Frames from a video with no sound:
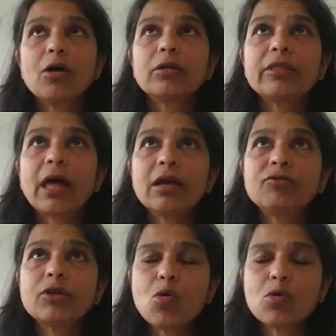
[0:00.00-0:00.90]
that have
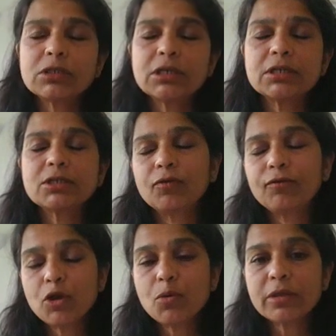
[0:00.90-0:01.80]
recorded
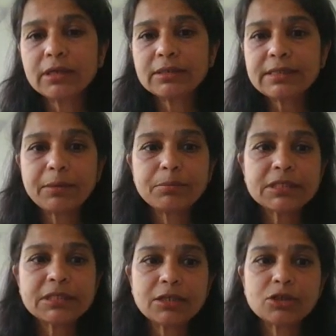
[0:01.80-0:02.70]
fewer than
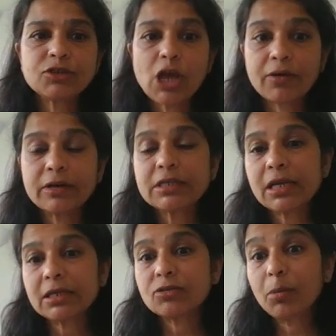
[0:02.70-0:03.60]
10% of
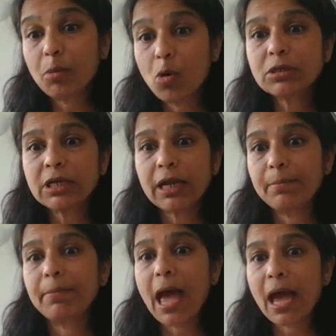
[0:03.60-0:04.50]
charities reporting
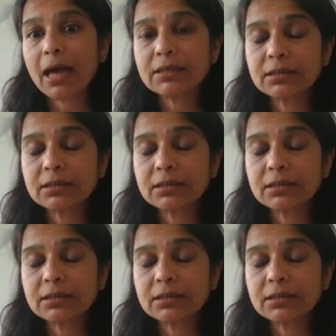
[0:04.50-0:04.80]
impact,